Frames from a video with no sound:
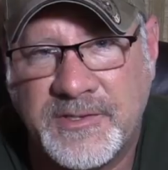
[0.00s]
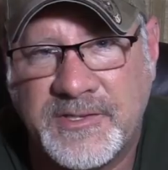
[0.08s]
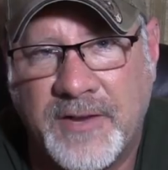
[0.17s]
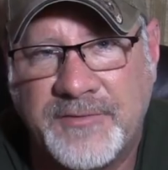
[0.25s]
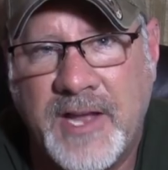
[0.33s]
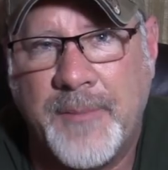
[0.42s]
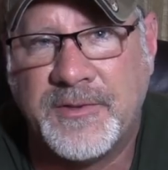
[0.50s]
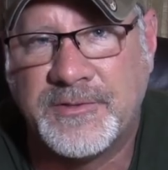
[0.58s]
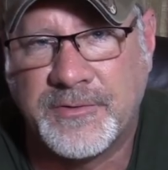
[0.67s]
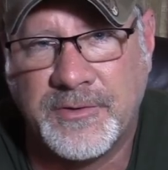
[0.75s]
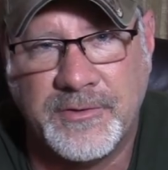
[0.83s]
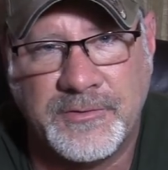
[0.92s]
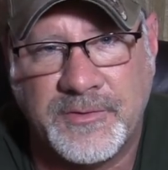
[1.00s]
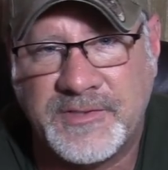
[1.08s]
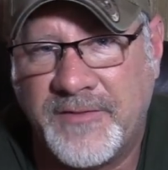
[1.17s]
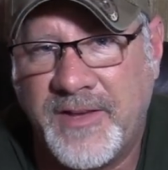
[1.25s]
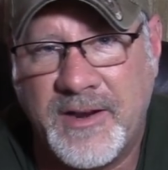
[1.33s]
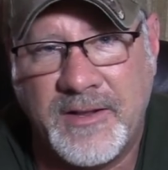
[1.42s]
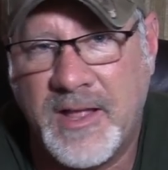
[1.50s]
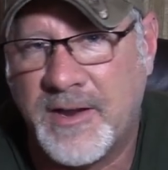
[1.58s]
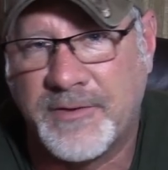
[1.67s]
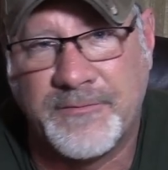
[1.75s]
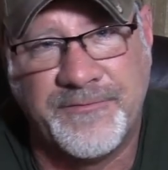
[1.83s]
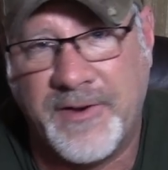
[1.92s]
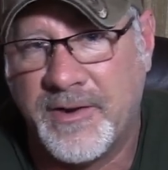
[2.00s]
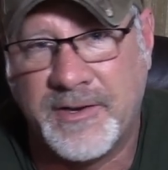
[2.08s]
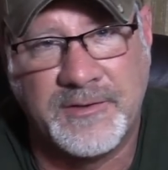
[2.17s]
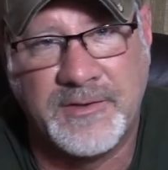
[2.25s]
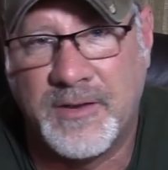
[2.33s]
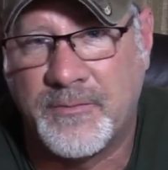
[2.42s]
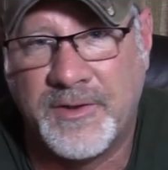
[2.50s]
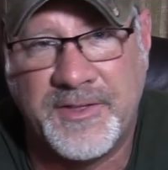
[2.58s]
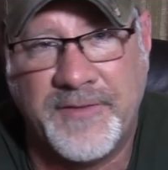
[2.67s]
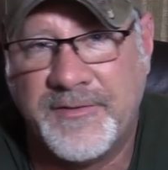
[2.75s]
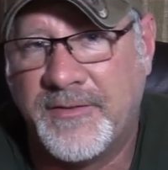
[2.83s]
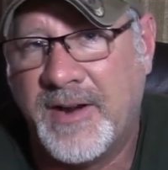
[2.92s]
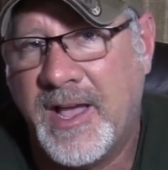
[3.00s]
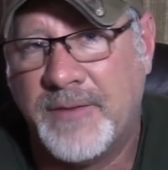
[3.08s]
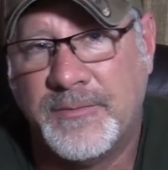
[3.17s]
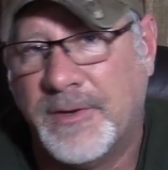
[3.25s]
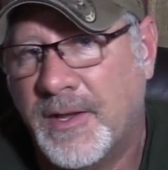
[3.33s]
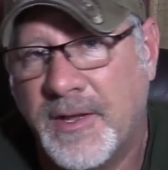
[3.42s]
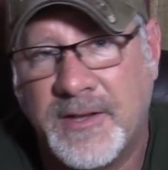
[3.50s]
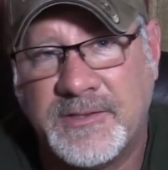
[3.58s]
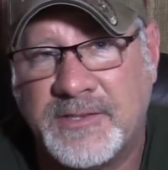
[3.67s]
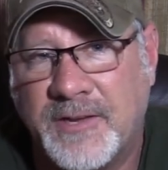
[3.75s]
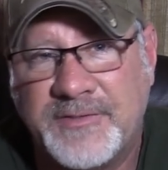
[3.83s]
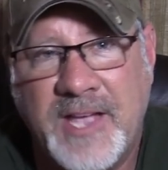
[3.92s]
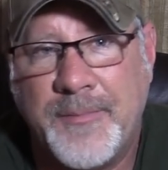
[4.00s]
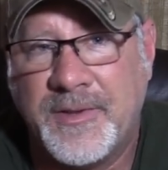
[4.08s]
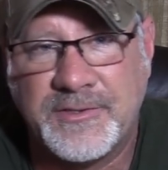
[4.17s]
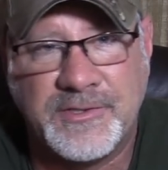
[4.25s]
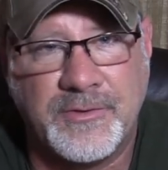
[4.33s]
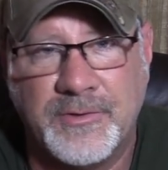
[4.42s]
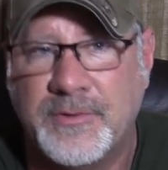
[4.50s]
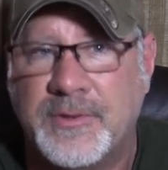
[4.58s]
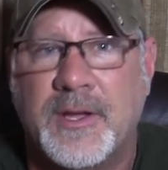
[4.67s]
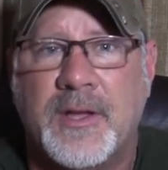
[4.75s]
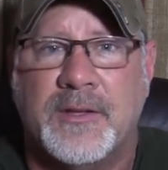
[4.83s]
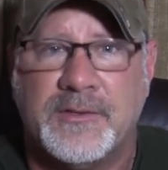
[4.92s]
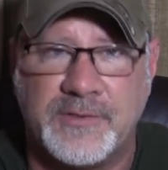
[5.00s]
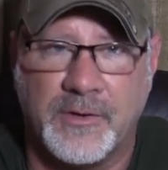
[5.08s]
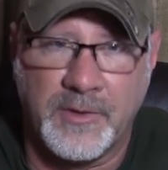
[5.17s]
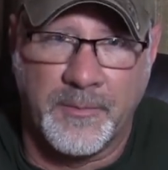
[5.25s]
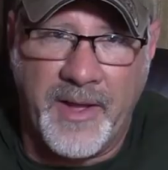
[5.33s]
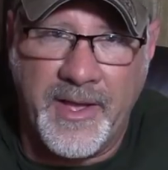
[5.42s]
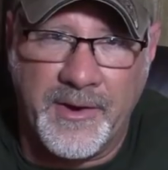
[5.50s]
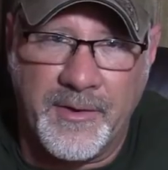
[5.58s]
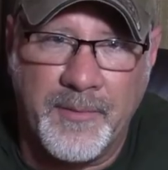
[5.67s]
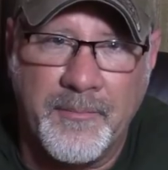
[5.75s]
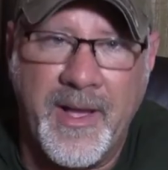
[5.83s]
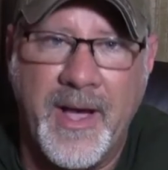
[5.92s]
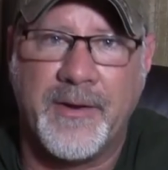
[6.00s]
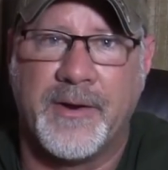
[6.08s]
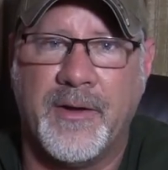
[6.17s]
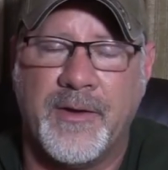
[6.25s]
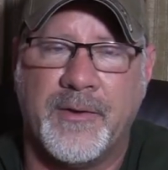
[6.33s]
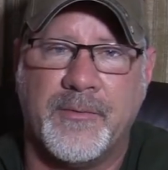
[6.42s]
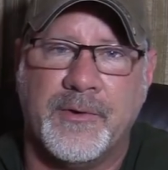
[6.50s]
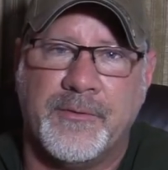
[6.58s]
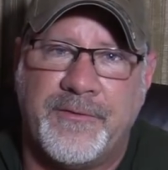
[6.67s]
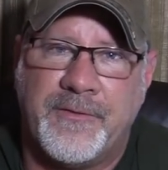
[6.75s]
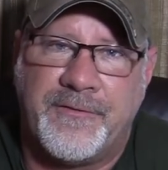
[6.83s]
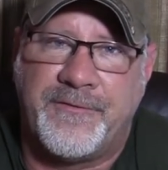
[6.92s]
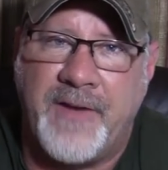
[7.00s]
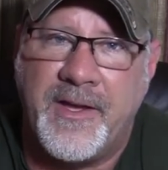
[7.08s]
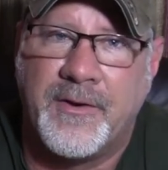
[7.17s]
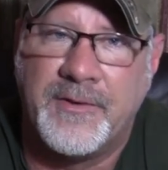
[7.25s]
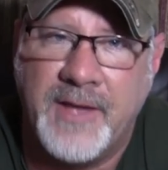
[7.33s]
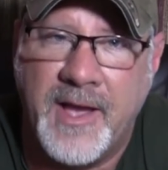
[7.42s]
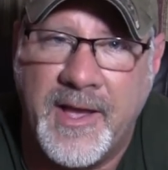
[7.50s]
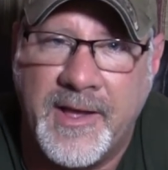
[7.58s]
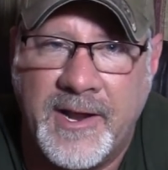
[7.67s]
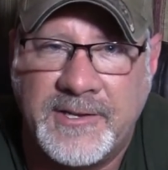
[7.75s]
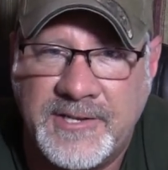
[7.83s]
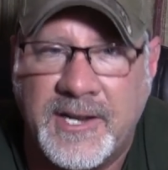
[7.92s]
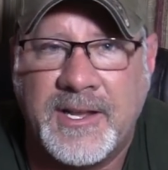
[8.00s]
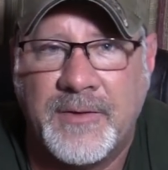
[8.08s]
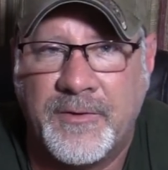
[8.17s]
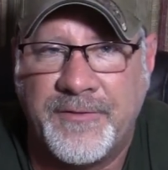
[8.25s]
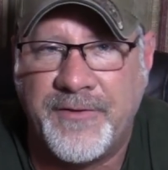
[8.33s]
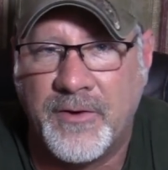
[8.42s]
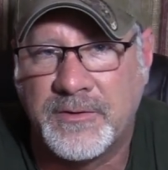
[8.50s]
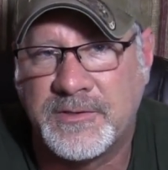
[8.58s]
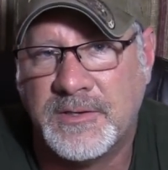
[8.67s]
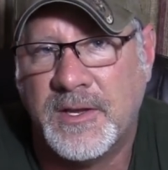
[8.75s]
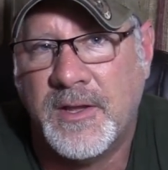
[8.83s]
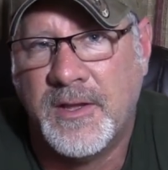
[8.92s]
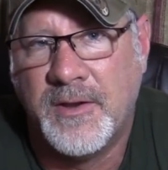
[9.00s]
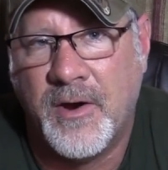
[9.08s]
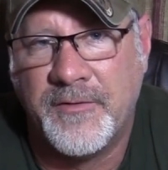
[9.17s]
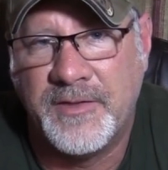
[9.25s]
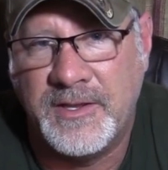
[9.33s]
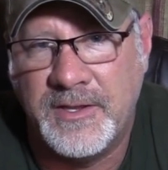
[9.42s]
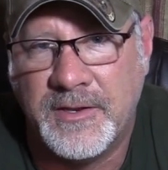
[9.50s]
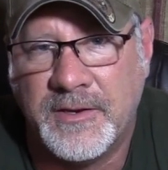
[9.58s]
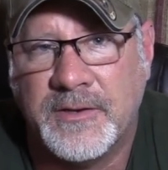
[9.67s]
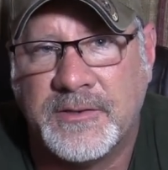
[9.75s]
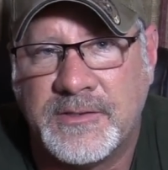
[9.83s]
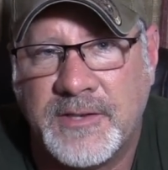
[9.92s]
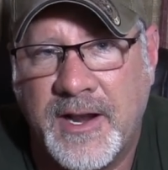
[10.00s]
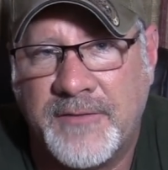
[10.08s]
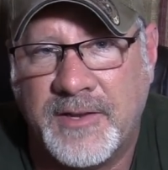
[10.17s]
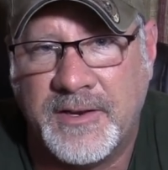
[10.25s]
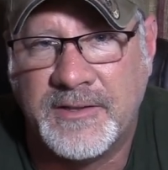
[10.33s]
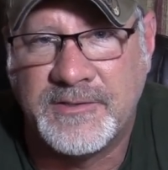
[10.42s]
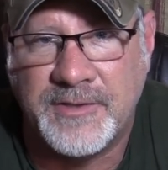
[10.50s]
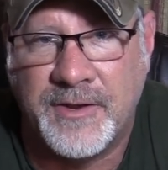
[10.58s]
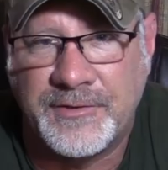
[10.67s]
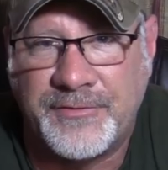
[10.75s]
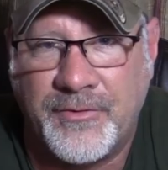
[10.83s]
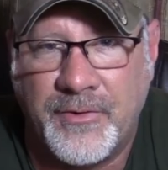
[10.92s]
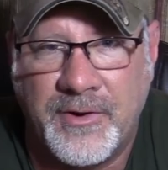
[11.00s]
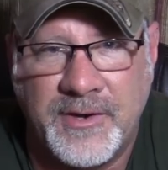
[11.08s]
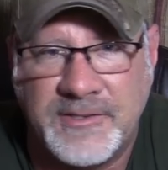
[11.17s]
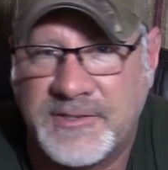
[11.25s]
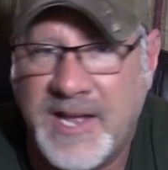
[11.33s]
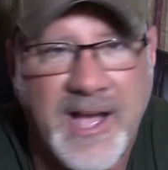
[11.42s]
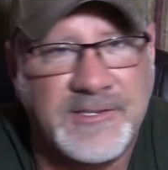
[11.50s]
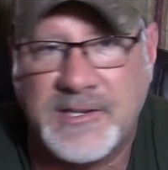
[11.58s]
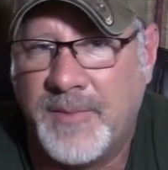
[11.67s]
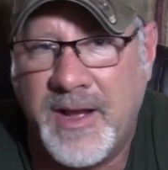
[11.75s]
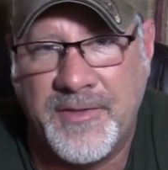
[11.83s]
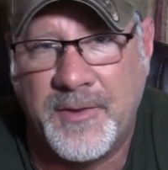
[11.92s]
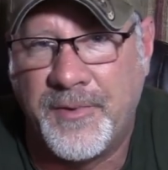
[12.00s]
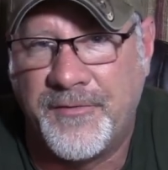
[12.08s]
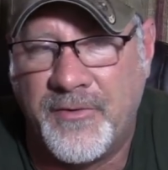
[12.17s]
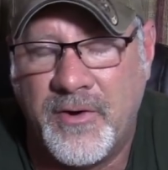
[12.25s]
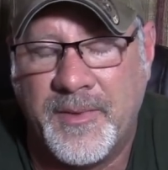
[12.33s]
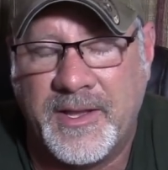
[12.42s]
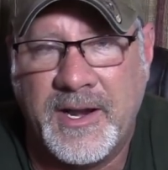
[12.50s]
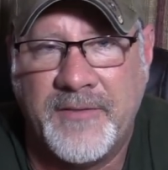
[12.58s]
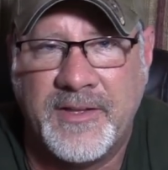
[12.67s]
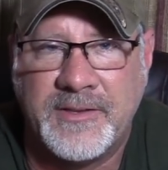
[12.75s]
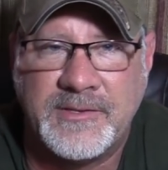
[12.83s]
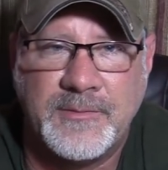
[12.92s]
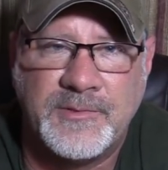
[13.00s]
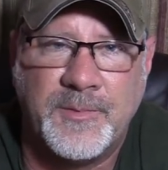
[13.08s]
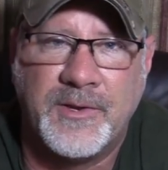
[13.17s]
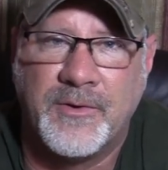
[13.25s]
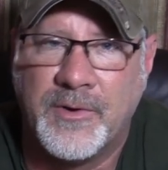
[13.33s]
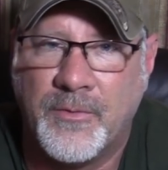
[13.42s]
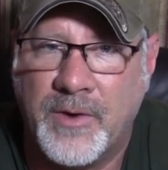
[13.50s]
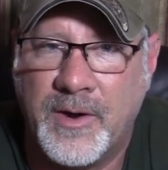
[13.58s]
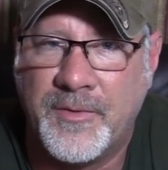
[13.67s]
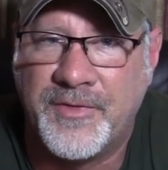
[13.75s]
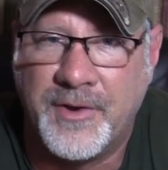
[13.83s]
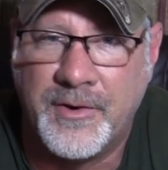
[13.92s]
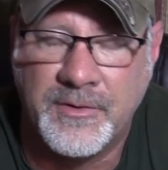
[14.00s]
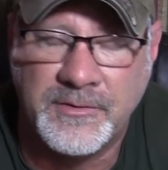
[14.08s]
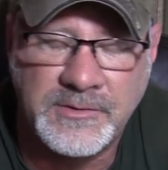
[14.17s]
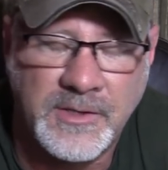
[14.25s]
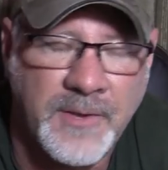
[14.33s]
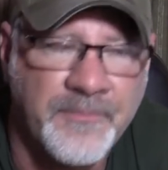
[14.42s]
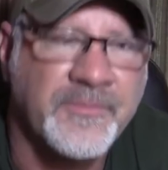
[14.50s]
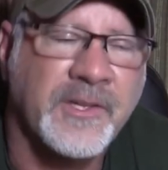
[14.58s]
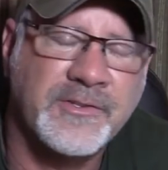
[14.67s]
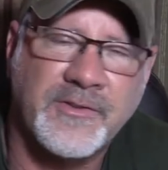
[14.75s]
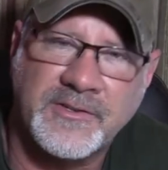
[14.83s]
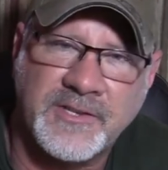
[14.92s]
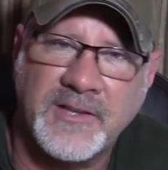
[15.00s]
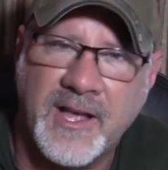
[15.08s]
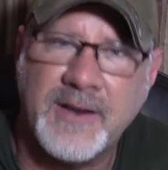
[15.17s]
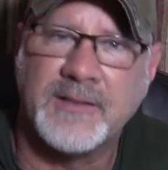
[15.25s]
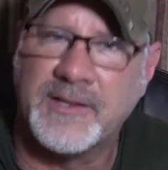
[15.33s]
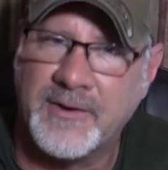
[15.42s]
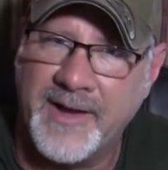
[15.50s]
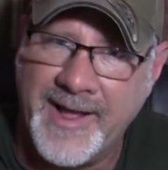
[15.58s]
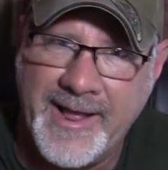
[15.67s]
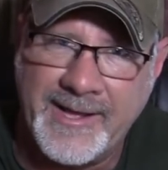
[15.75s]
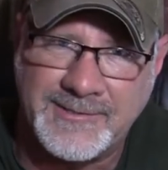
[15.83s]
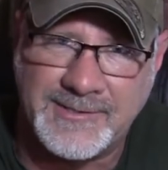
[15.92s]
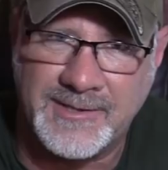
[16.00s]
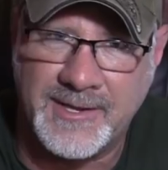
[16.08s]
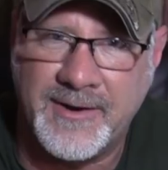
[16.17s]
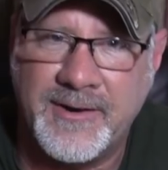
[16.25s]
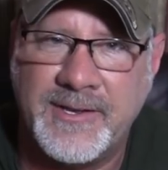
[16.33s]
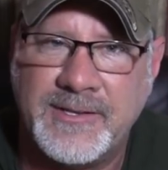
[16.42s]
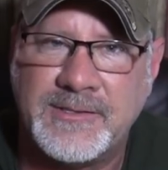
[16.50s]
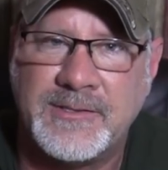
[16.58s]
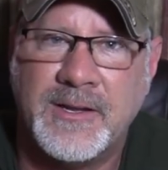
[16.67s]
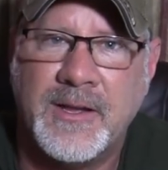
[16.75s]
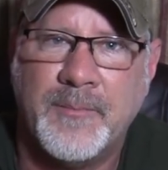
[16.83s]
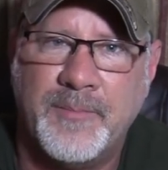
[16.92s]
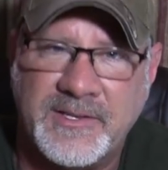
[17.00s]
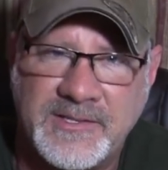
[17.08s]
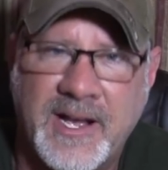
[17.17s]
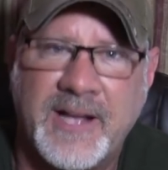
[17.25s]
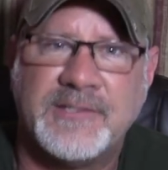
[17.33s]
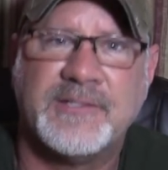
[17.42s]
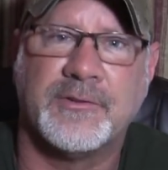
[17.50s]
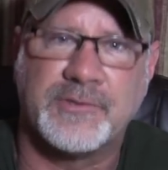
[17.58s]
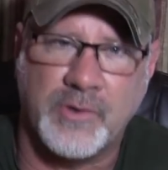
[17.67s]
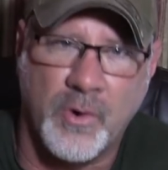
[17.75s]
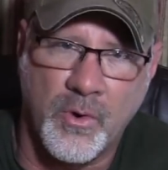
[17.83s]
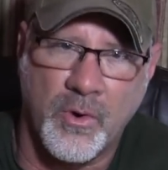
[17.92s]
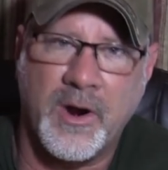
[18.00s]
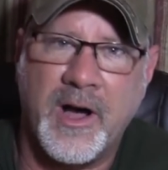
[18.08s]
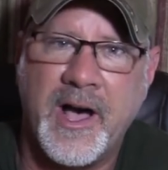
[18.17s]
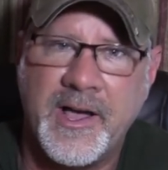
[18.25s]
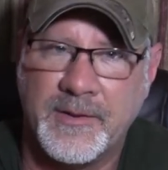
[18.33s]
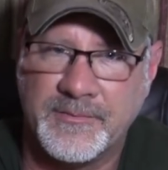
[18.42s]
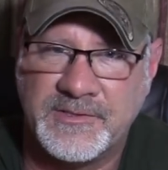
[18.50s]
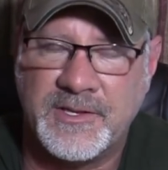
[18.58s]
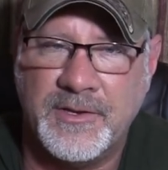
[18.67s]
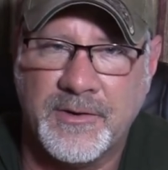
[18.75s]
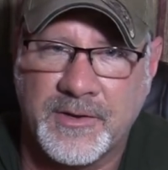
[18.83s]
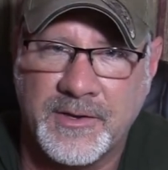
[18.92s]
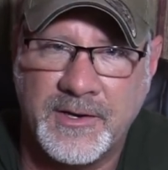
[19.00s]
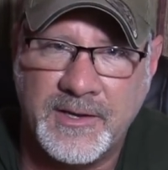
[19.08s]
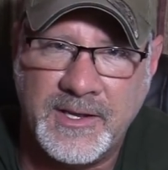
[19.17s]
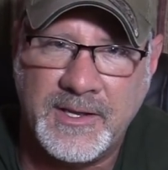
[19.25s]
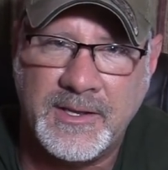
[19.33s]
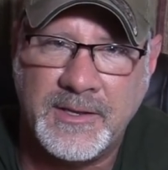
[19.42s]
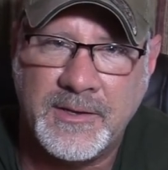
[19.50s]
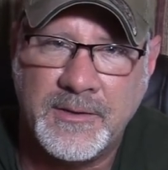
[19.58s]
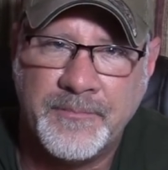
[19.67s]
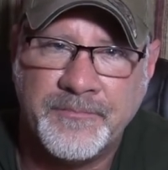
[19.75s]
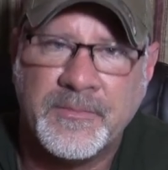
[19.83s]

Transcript: self-tapping screws, which I've had a lot of very good luck with. I've never had a self-tapping screwed solar panel mounted on a roof fail yet, and I check in with folks over the years that I've done installs for and just ask them how they're performing, and everything seems to be going well with those. So there's a lot of little ancillaries besides those core items that you're going to need.